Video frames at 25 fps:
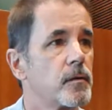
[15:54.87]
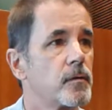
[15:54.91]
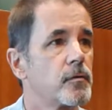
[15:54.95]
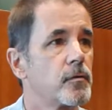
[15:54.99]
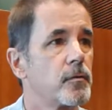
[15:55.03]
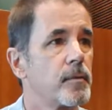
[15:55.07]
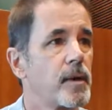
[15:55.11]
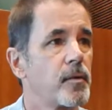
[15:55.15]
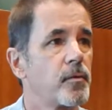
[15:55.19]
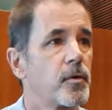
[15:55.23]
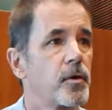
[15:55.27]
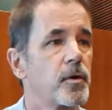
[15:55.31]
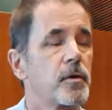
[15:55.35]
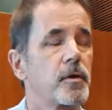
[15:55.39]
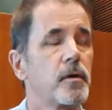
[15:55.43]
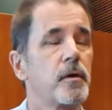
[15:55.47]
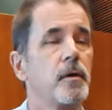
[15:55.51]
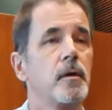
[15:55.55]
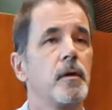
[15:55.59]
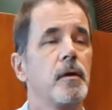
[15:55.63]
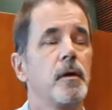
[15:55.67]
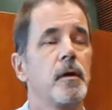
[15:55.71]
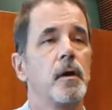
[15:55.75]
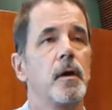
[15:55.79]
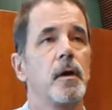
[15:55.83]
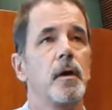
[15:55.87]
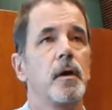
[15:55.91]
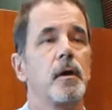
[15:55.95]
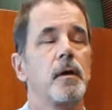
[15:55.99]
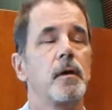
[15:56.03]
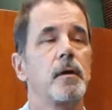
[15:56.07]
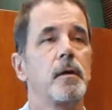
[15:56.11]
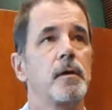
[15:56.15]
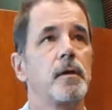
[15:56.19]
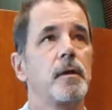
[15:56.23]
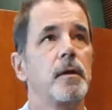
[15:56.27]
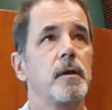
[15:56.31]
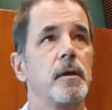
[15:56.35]
Through my work?
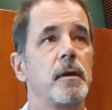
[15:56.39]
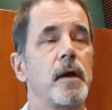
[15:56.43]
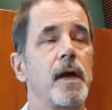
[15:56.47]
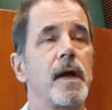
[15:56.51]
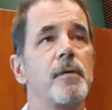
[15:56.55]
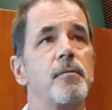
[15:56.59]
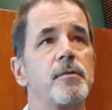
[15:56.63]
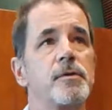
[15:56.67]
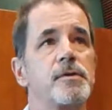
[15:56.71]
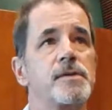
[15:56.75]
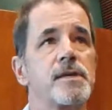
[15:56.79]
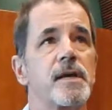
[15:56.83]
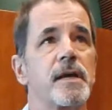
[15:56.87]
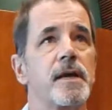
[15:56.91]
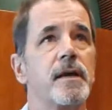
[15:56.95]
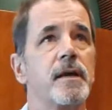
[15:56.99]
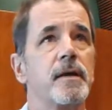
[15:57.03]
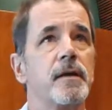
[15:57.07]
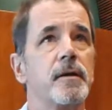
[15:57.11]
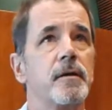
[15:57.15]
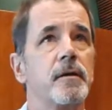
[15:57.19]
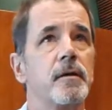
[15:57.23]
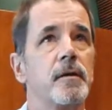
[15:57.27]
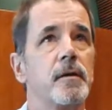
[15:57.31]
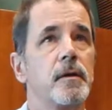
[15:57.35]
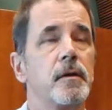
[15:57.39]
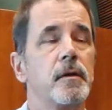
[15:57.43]
I would say